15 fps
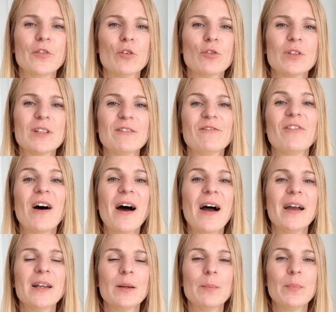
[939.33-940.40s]
your
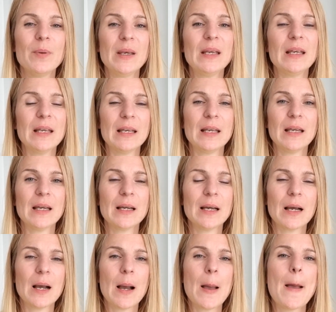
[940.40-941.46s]
divine
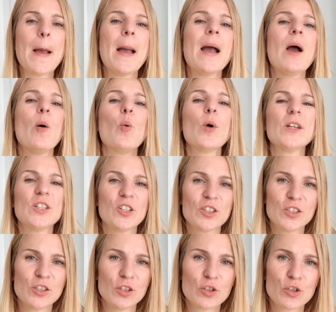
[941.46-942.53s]
being, which is
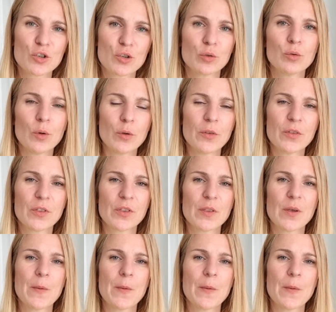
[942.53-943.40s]
the truth.